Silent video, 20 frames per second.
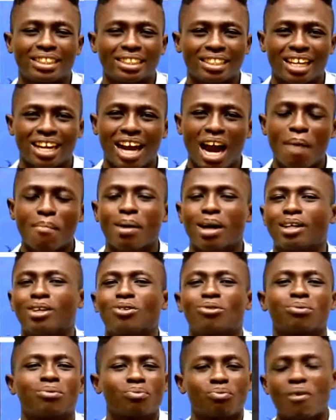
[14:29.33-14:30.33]
How about the
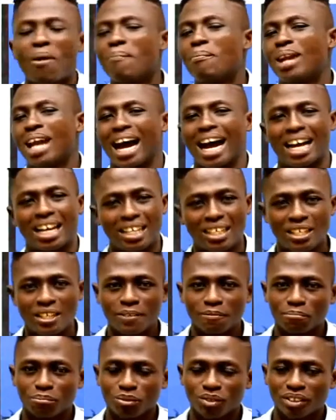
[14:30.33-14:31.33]
formula?
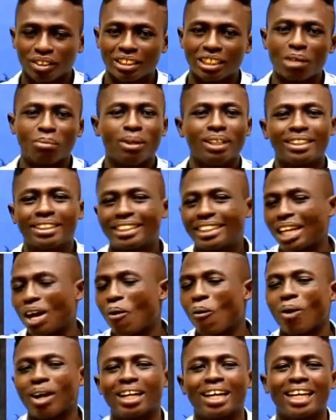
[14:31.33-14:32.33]
You may say
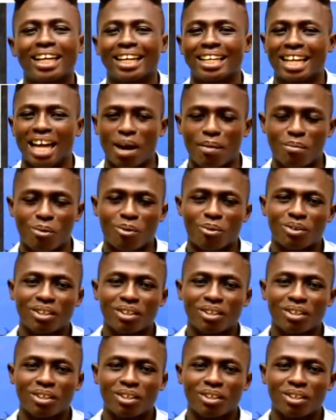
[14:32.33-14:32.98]
one year demo.